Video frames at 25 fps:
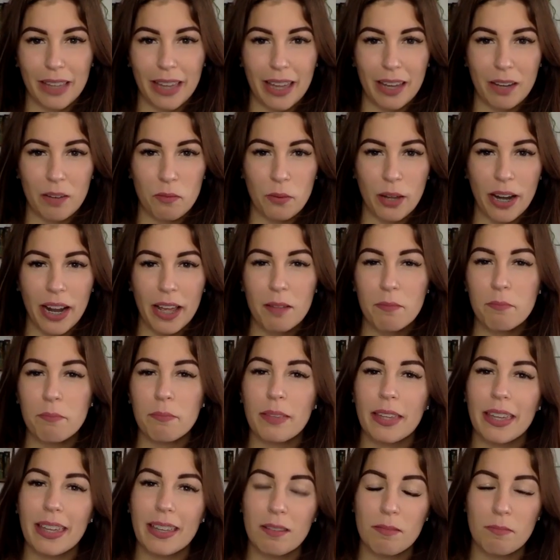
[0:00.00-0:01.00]
And what I
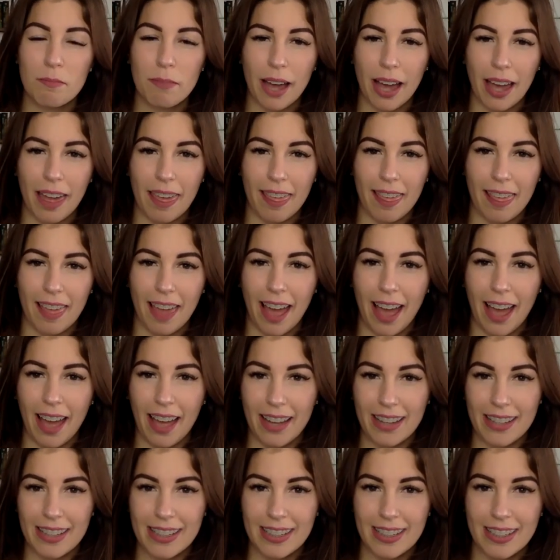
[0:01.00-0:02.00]
mean by
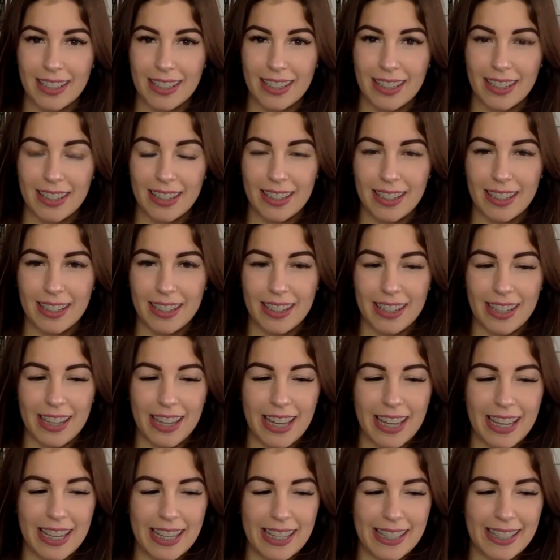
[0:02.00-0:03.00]
that
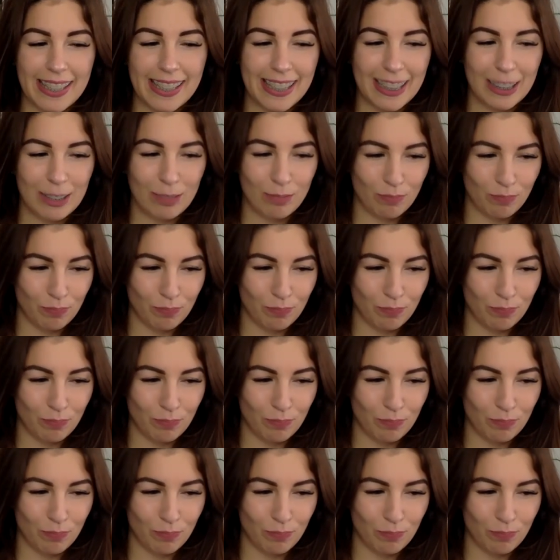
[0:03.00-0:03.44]
is